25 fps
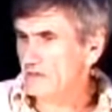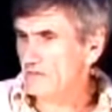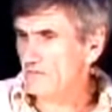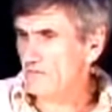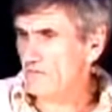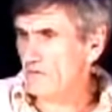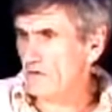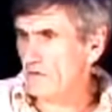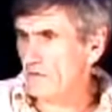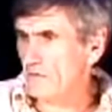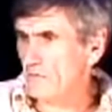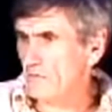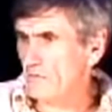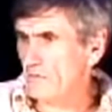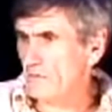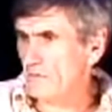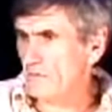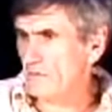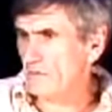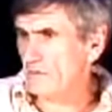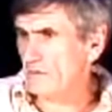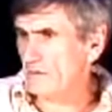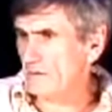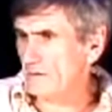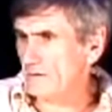That's far
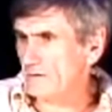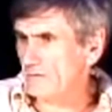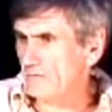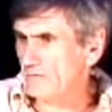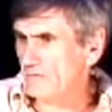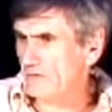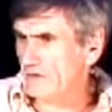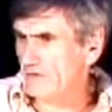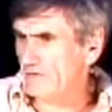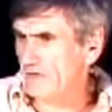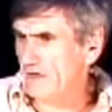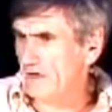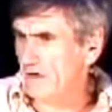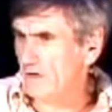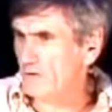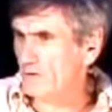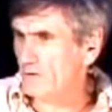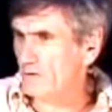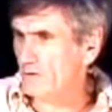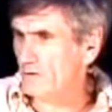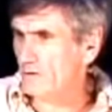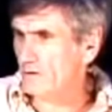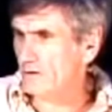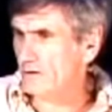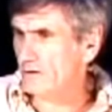more
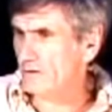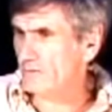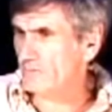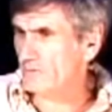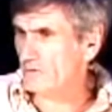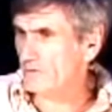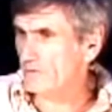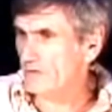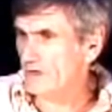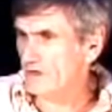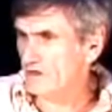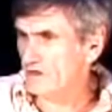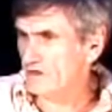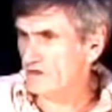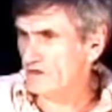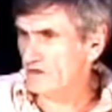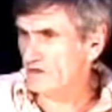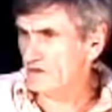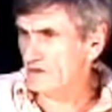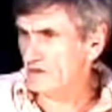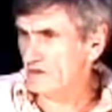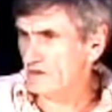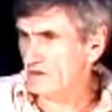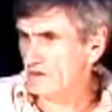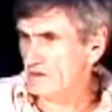valuable
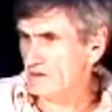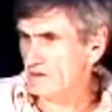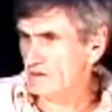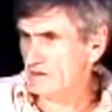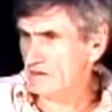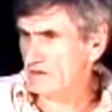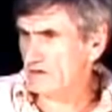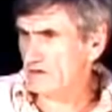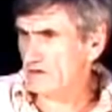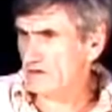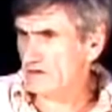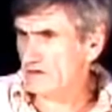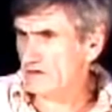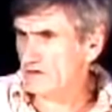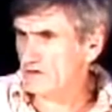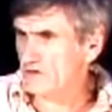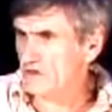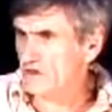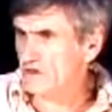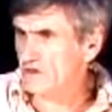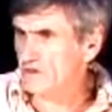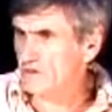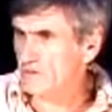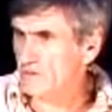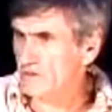information than the
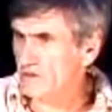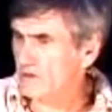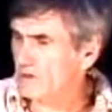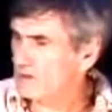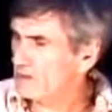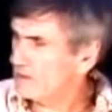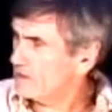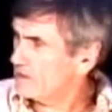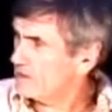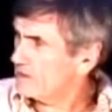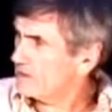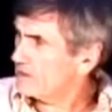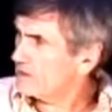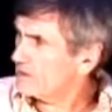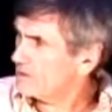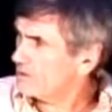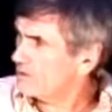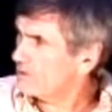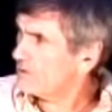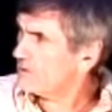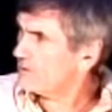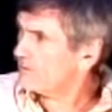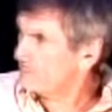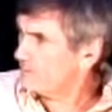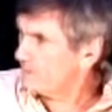judgment,
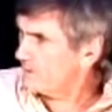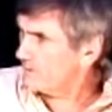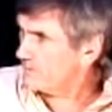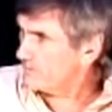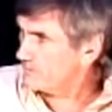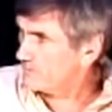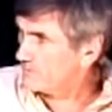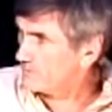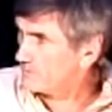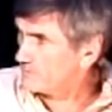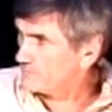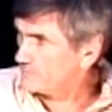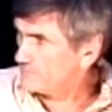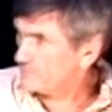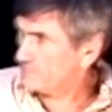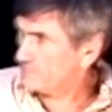good paper.